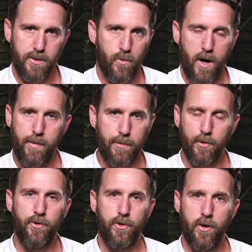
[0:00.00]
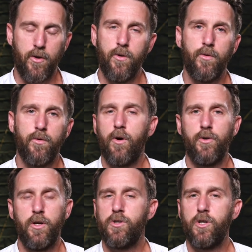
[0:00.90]
to what I'm able to do
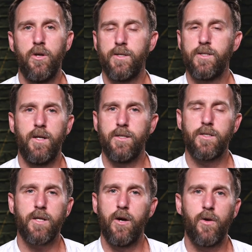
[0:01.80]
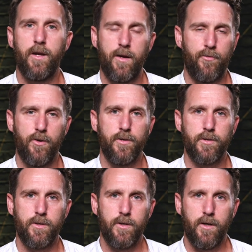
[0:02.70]
on YouTube is is totally different.